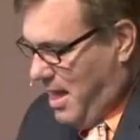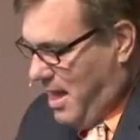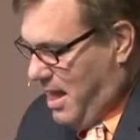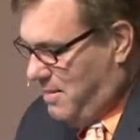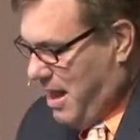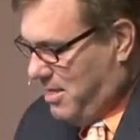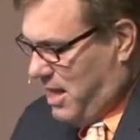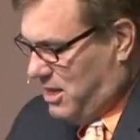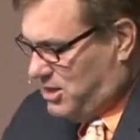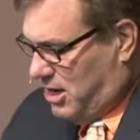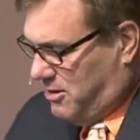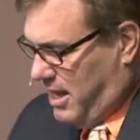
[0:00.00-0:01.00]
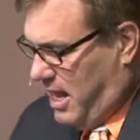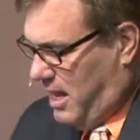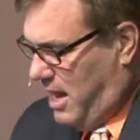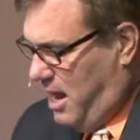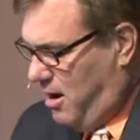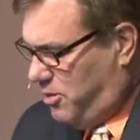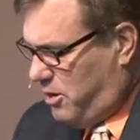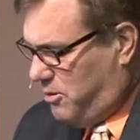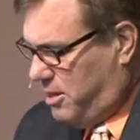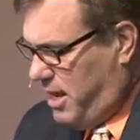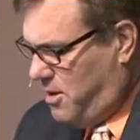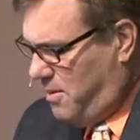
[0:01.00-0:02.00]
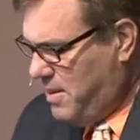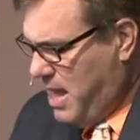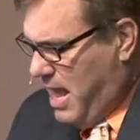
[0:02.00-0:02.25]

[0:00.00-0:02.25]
And, they, it shall ting and heareth, it'll tingle.